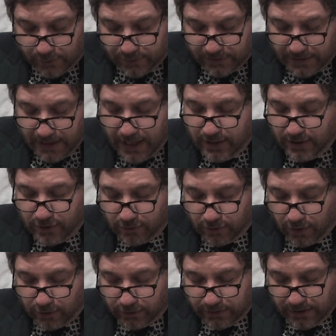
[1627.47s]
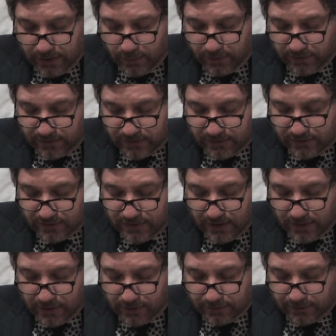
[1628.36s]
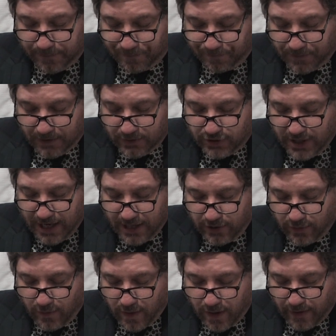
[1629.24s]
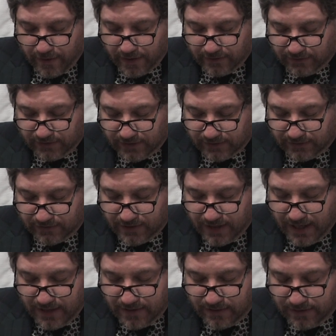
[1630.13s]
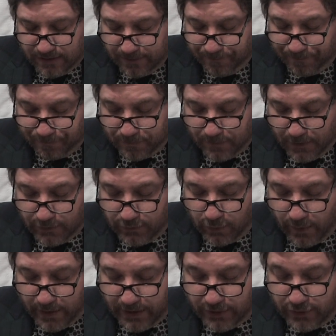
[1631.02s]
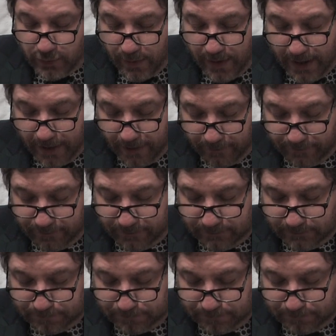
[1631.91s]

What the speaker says: it's an 8-year-old. It was distilled January 16th, 2012.